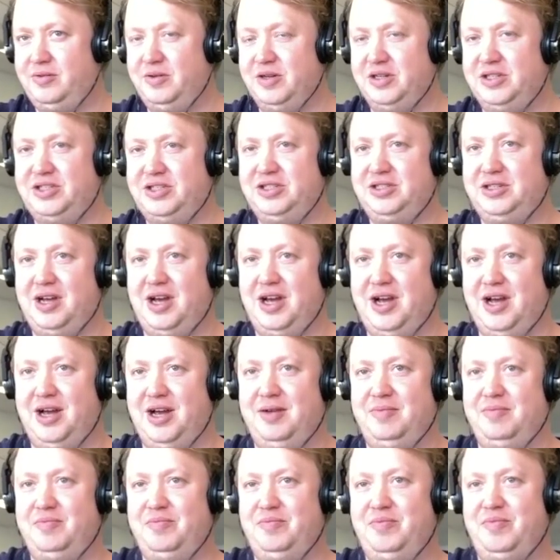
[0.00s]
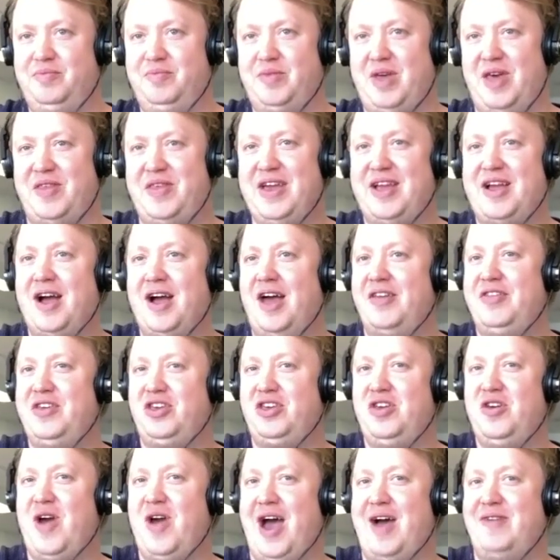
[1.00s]
which I
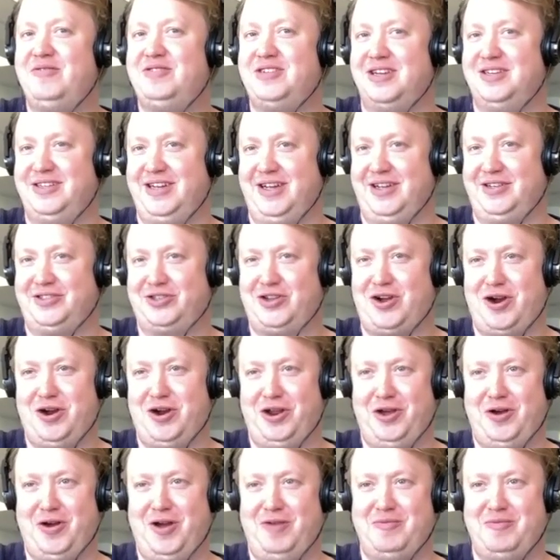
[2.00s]
think you have done dance cardio.